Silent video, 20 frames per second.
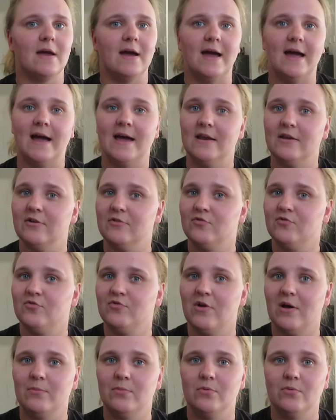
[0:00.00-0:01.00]
I had
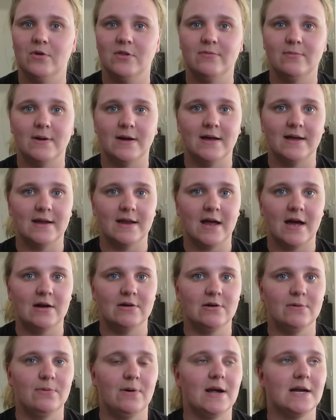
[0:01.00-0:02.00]
trouble with my
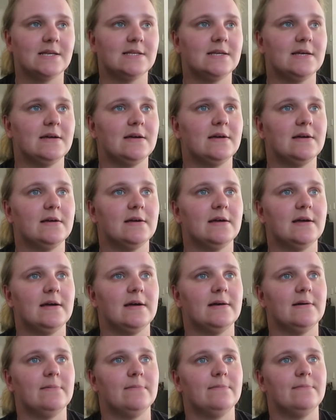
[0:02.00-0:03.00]
chiropractor
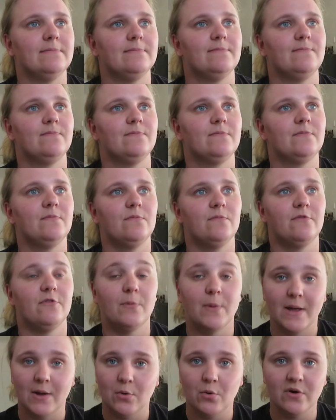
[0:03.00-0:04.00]
um, for
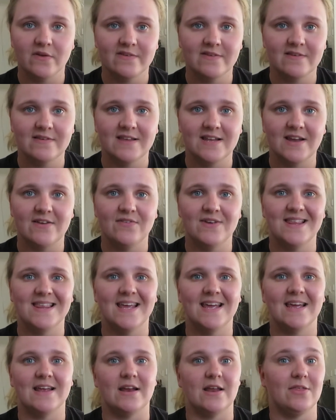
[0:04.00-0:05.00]
my horses and
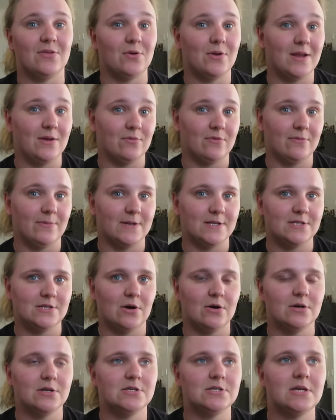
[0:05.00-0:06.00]
everything and I thought he was a bit
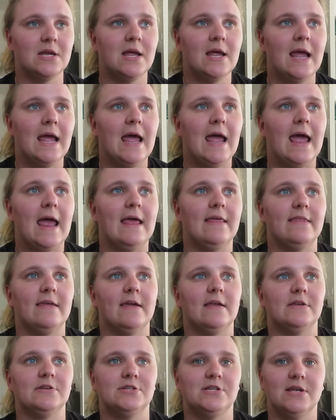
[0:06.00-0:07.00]
dodge and
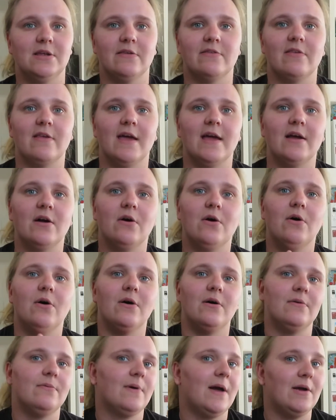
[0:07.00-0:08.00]
then she's like,
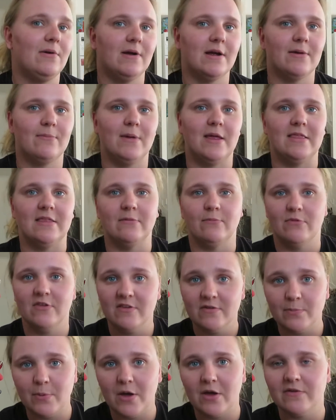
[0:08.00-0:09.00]
oh, I recommend
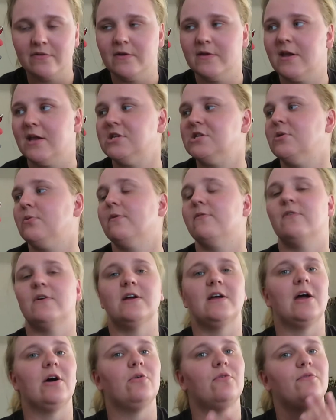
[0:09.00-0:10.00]
this person and she was
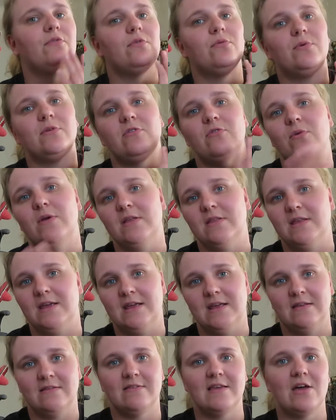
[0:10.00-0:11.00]
very helpful with doing
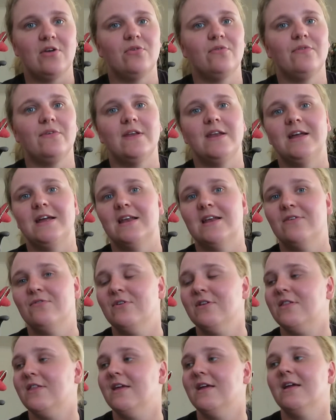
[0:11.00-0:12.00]
the saddle fitting and
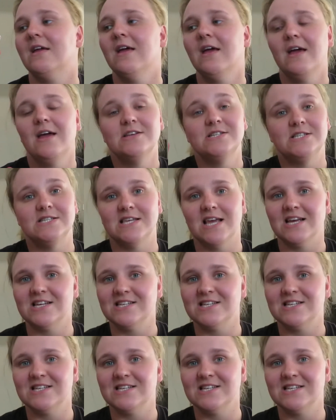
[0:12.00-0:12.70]
everything. She's